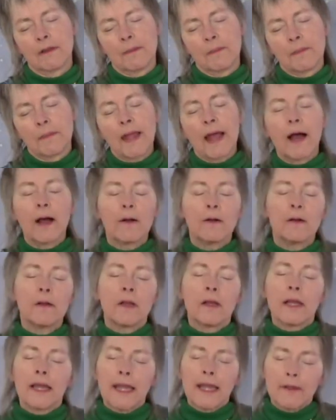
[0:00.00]
Now,
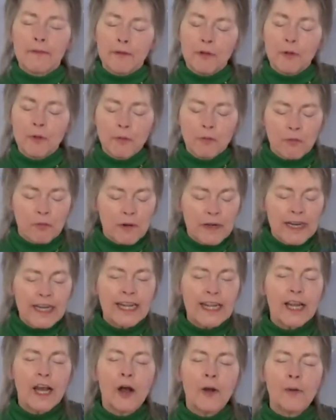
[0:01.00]
if you
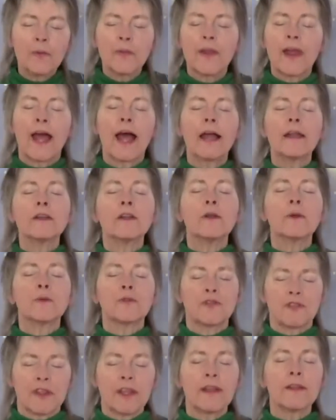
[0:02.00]
really own that, you
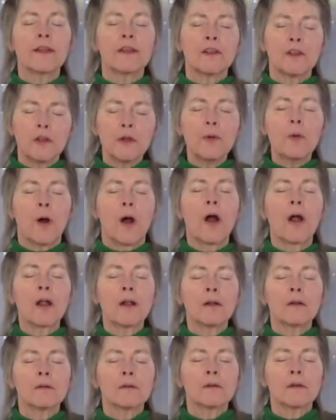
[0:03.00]
see that you
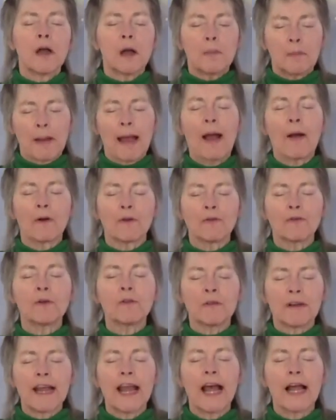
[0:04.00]
are a
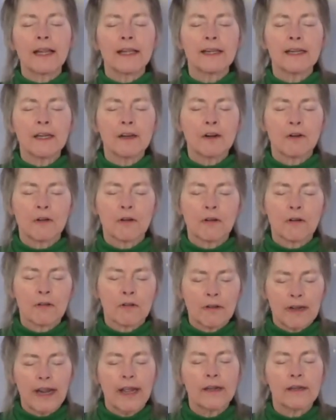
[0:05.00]
powerful reality
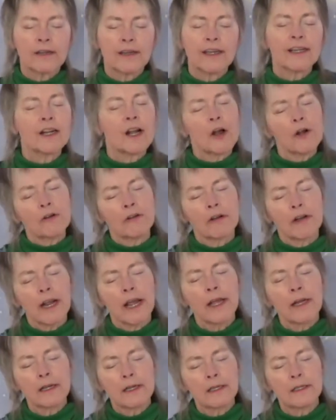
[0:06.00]
creator and
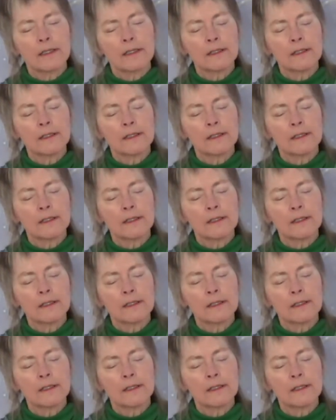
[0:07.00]
co-creator.